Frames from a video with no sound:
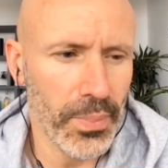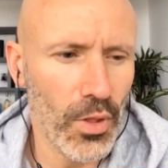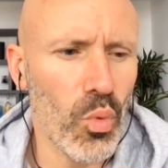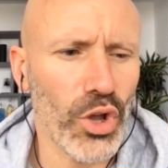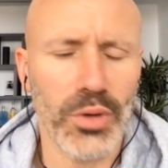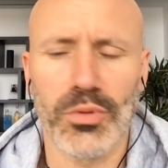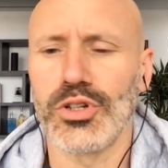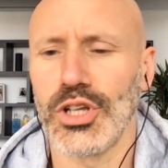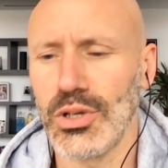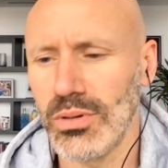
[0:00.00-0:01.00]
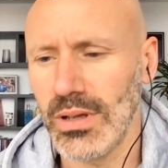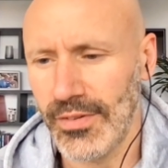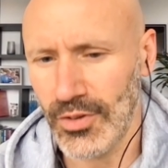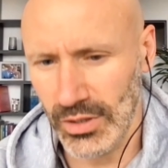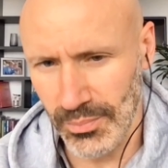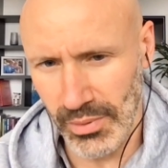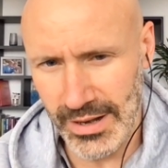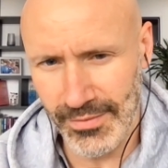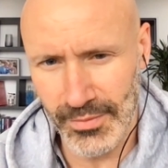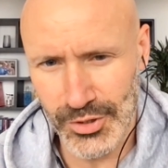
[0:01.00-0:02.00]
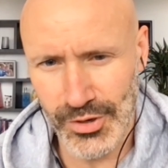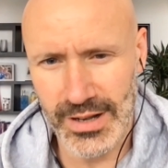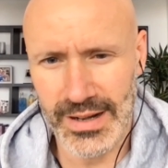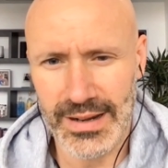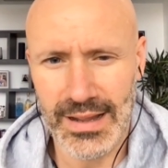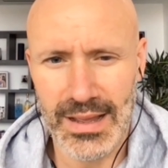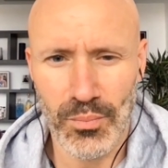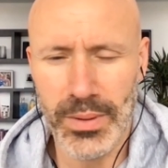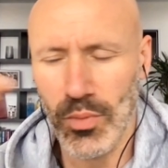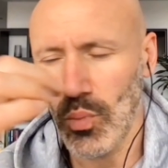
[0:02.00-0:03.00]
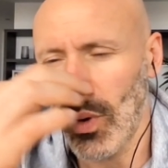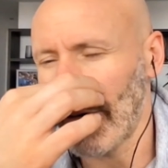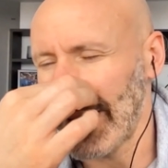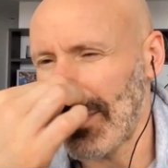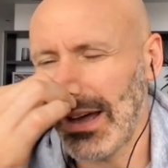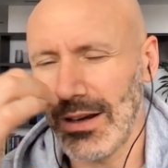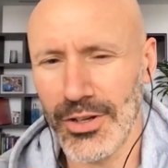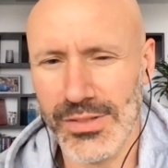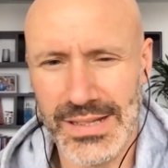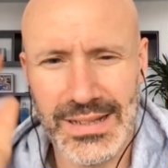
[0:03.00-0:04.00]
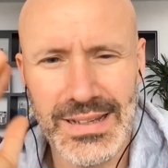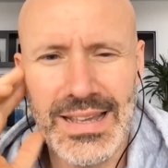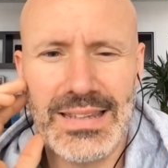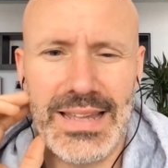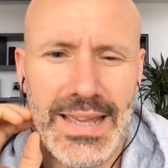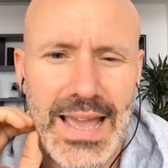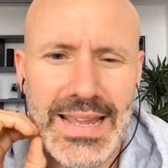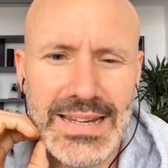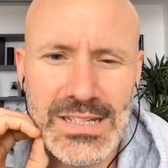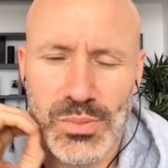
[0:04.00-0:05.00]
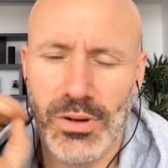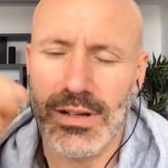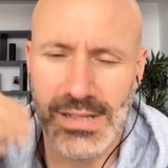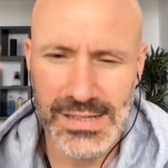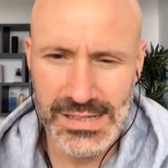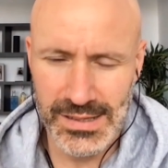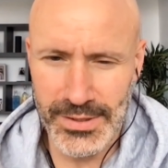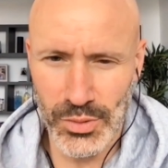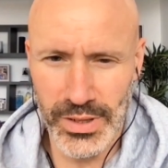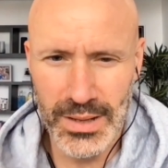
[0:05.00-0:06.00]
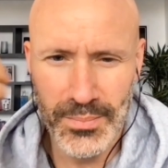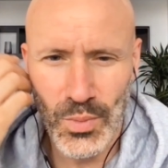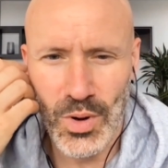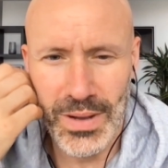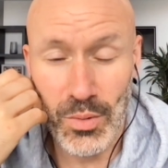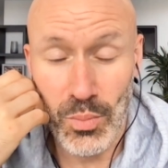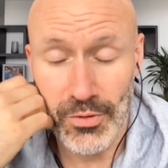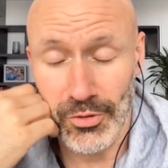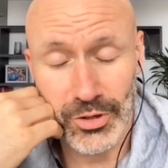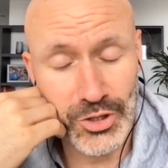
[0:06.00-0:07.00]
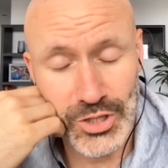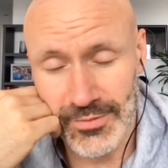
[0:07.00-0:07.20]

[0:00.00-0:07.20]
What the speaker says: what you would do if you've got a break from training, and people worry about losing their gains, whereas this is going to be talking more about whether or not you should